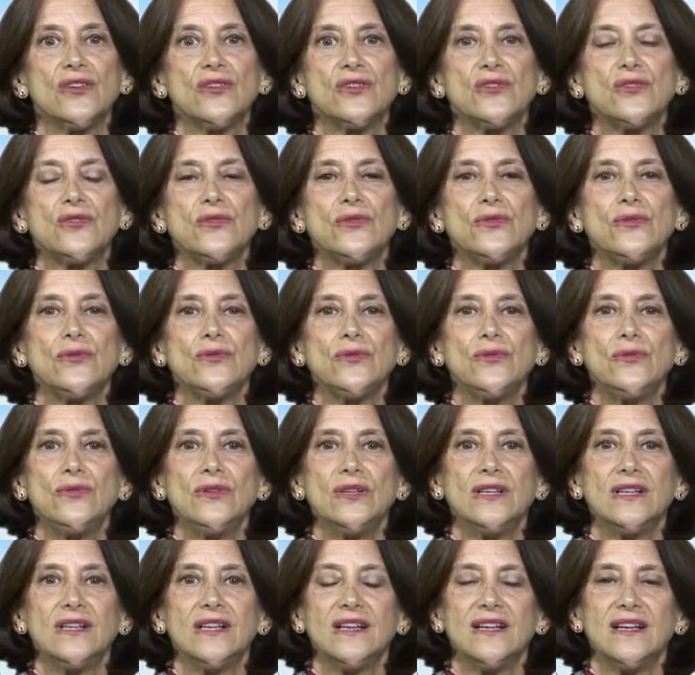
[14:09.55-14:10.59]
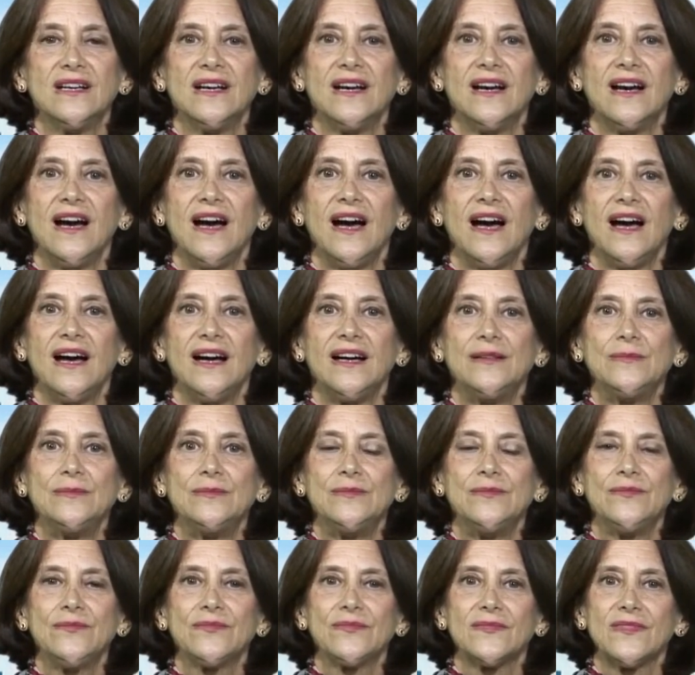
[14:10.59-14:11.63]
to
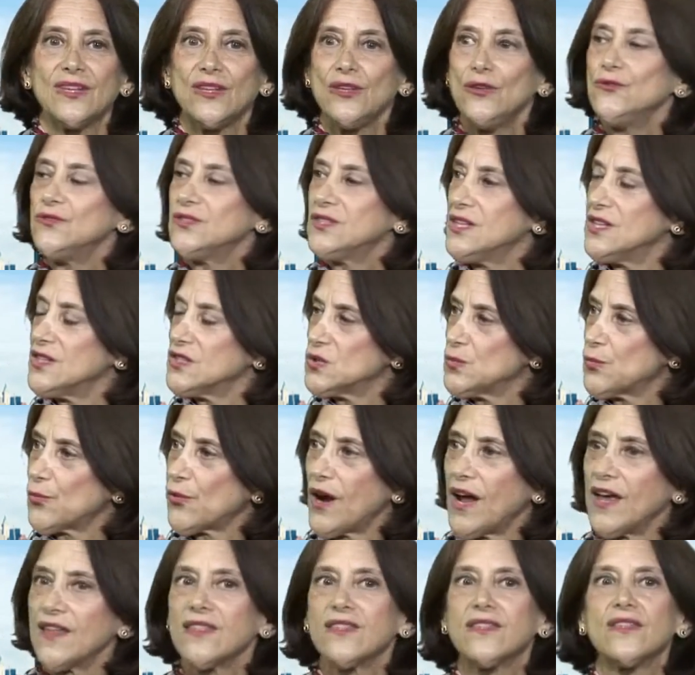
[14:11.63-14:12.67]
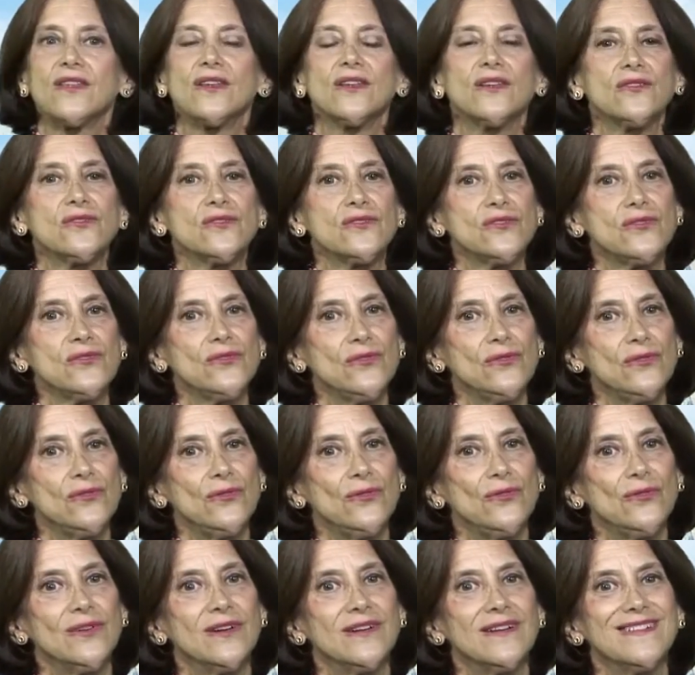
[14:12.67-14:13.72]
use this breath
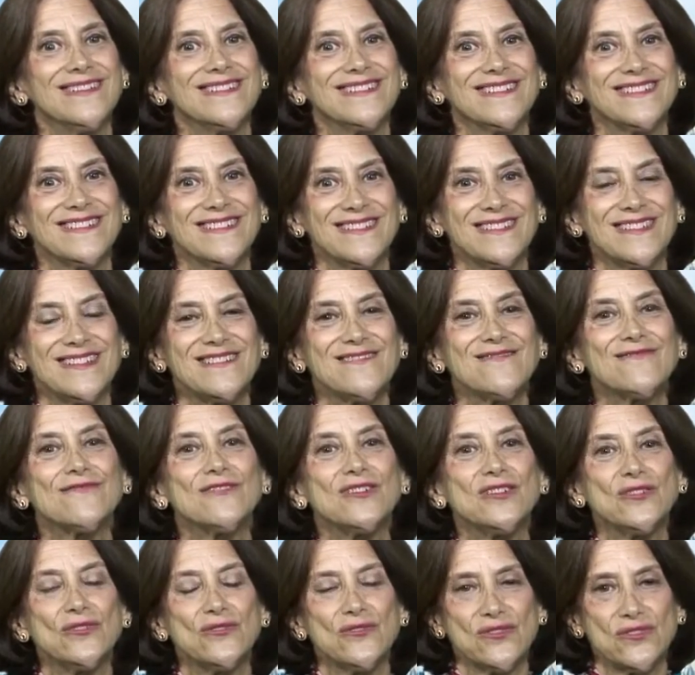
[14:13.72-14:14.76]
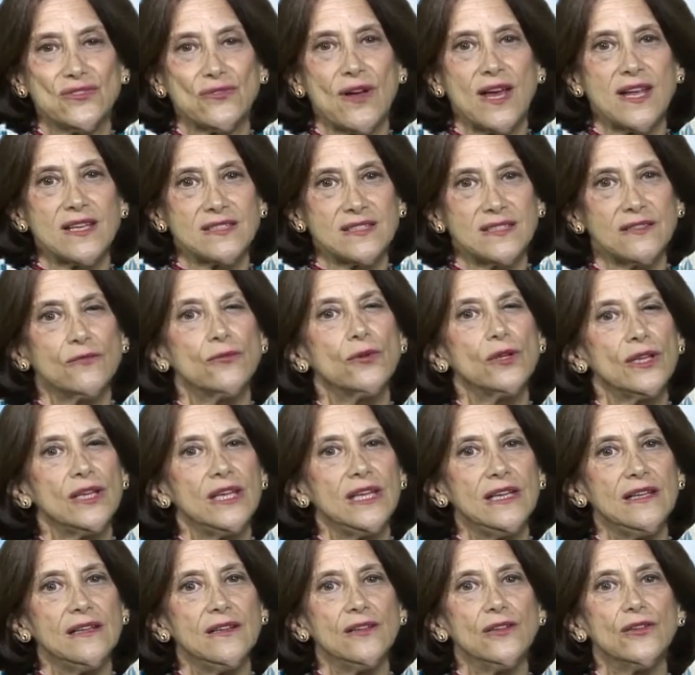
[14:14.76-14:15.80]
to reduce stress and
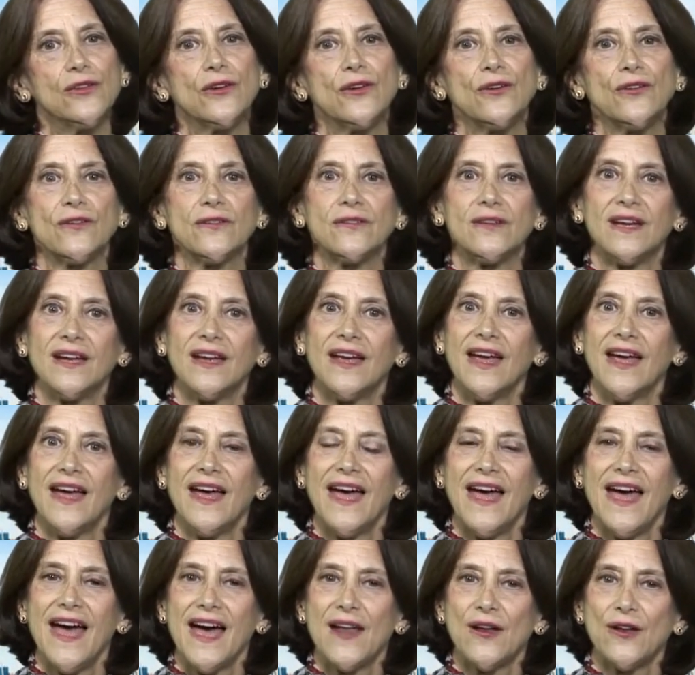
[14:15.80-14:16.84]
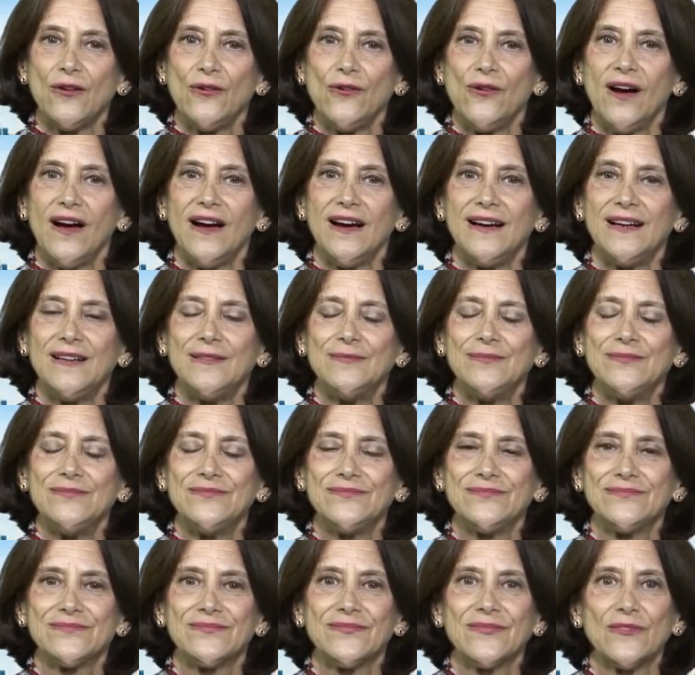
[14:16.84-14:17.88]
really learn how to
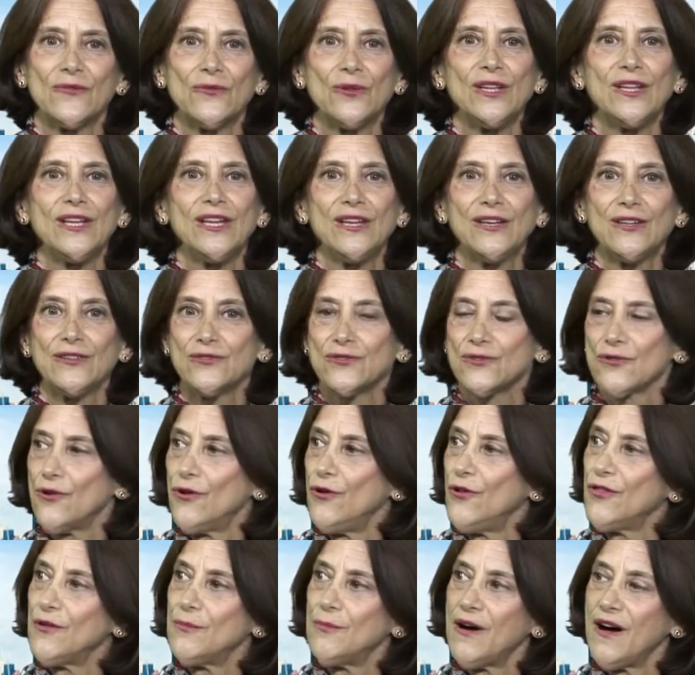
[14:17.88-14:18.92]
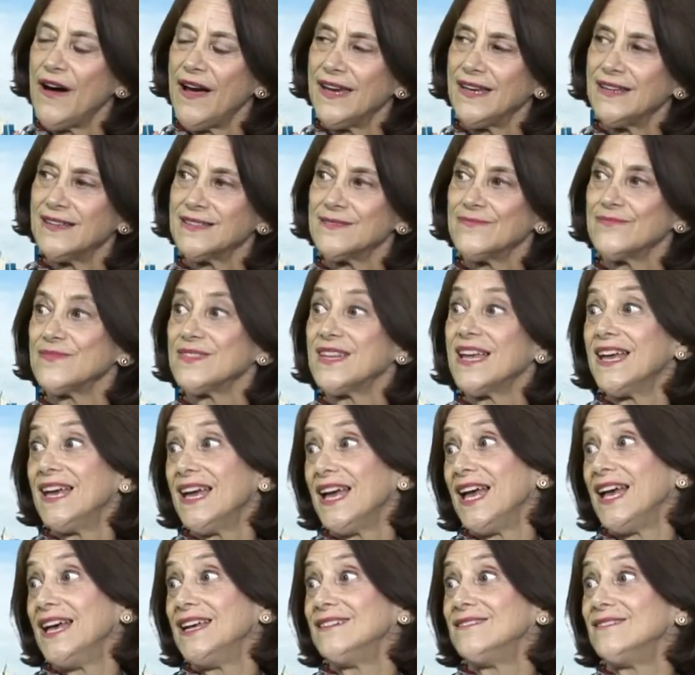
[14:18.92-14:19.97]
really control the mind.
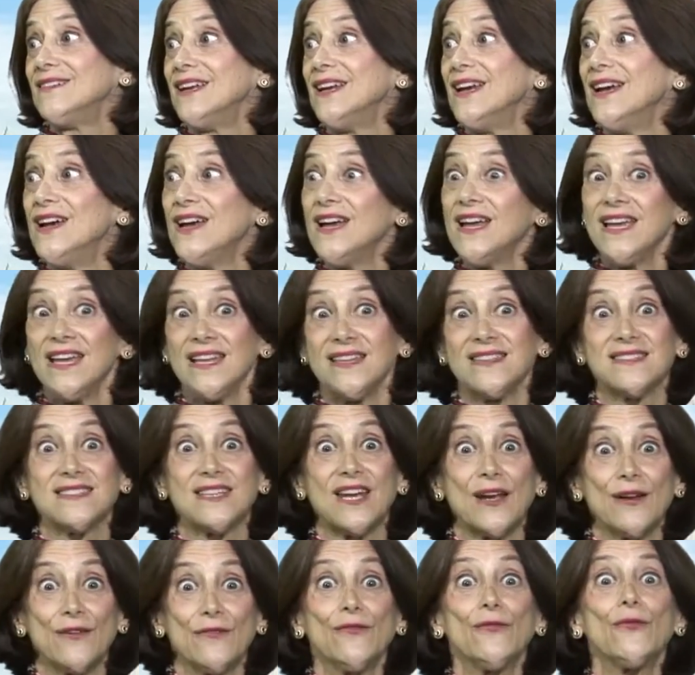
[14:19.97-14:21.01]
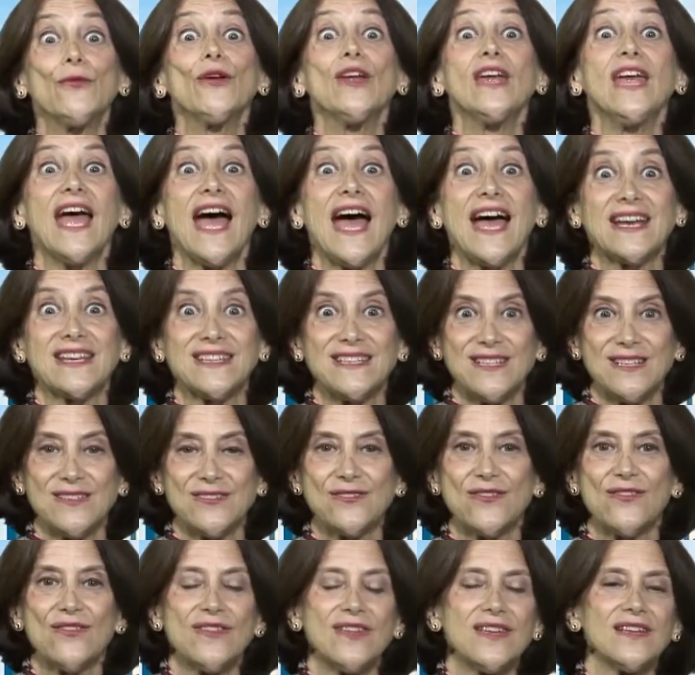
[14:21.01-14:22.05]
And instead of reacting
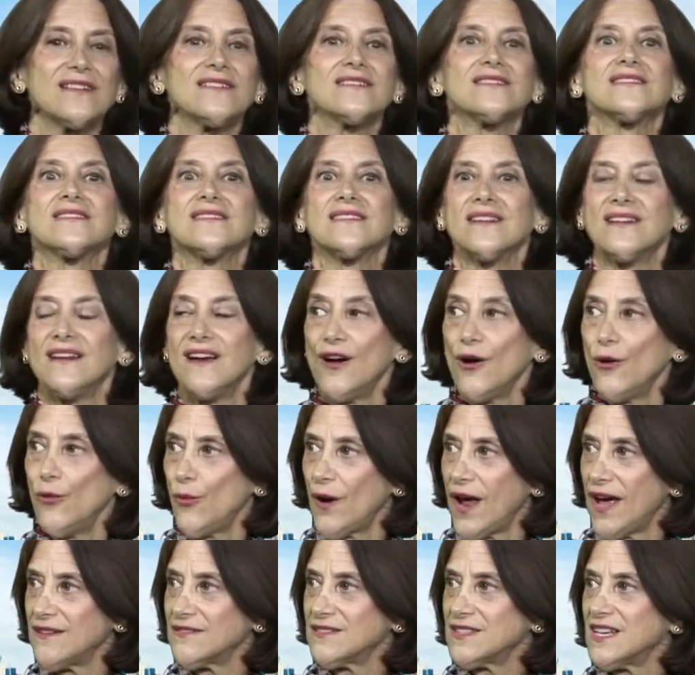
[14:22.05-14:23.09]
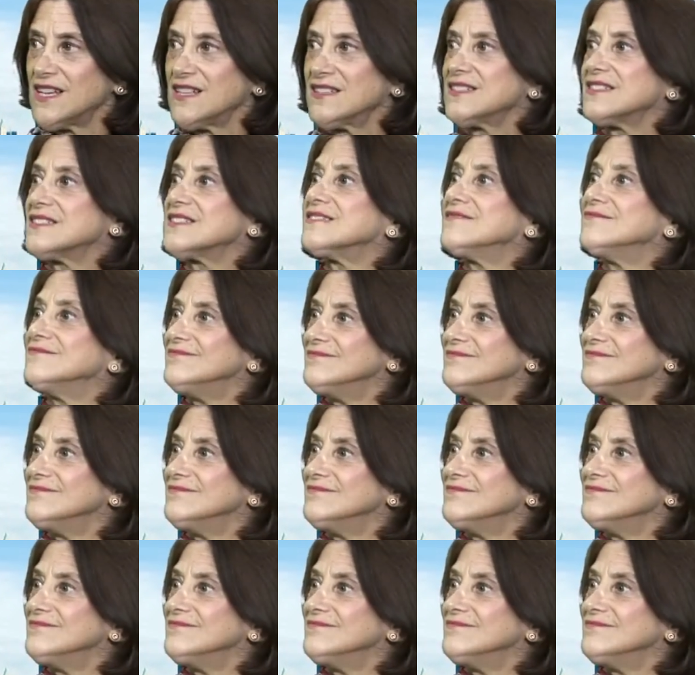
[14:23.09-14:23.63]
to things around us,